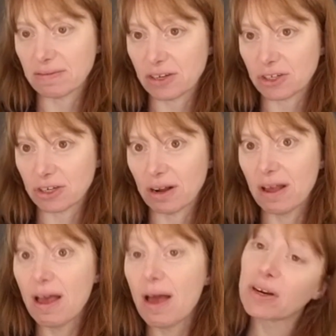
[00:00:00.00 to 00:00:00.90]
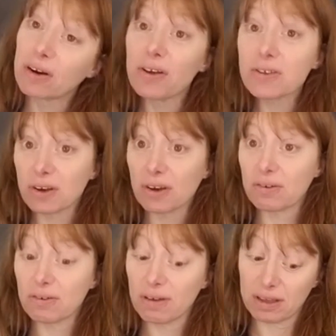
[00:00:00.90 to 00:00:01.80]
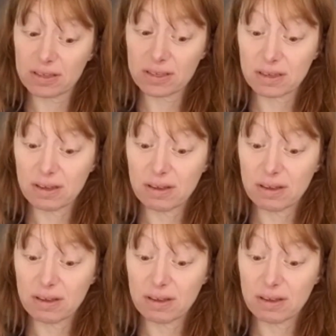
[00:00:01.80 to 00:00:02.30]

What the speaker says: nature. But it also is,